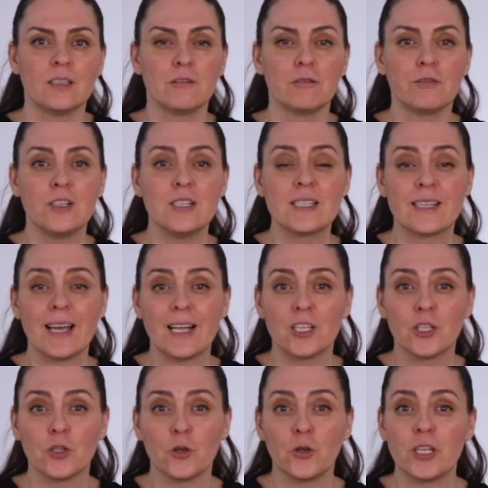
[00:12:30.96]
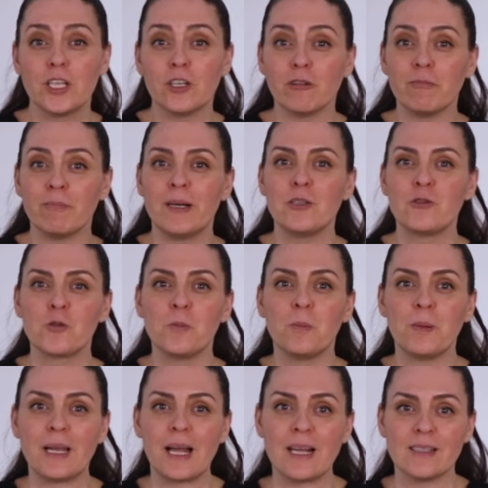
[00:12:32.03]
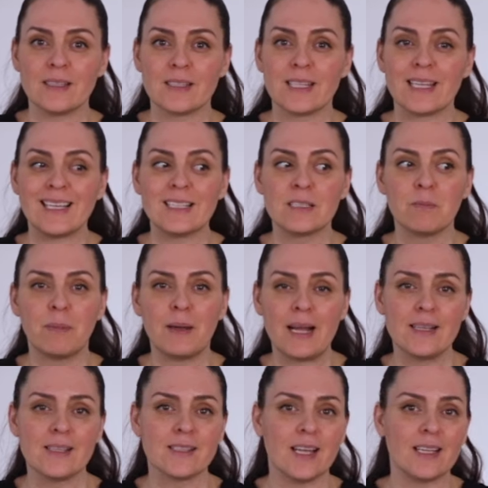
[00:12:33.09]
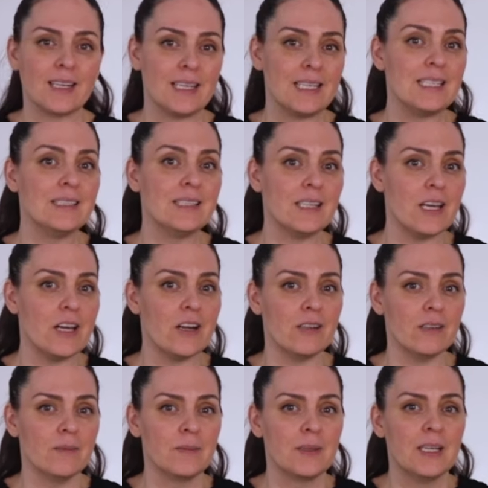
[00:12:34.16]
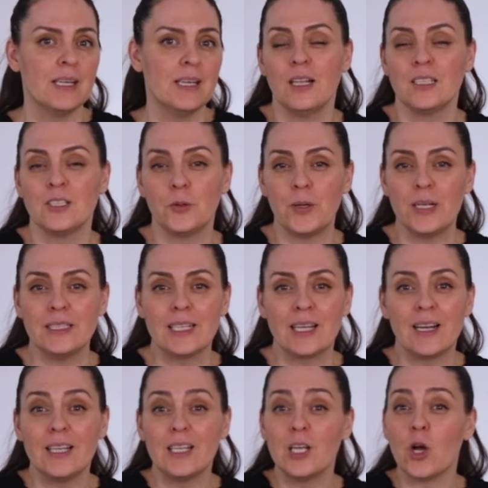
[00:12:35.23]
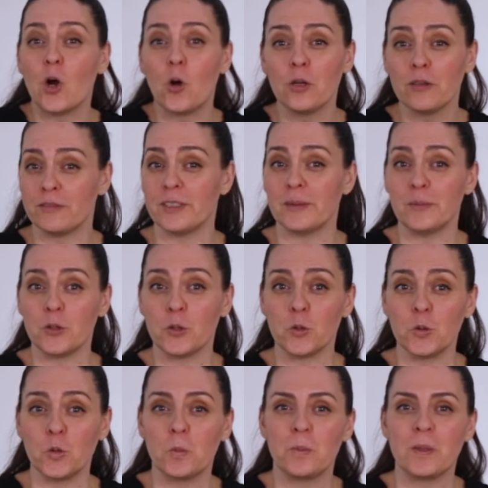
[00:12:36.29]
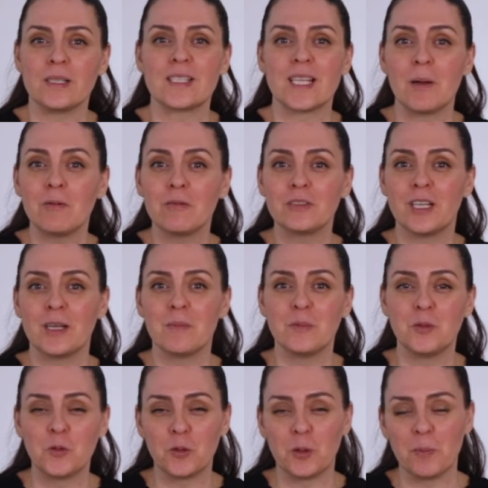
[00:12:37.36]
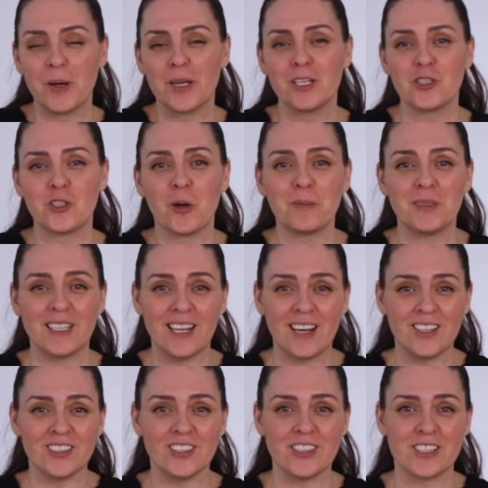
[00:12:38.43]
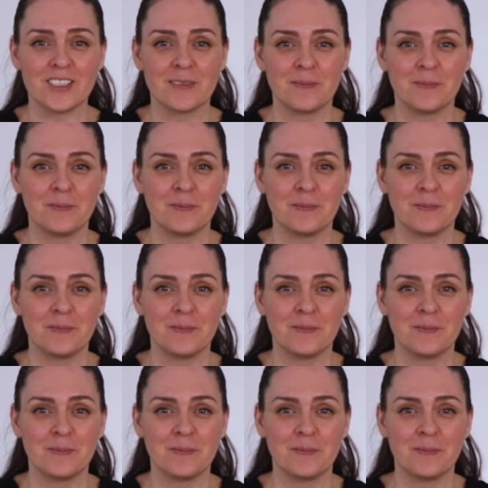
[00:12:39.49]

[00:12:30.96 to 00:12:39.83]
The first category of bedroom plants is plants that clean the air. Theoretically, all of them do, but some of them do a better job than others.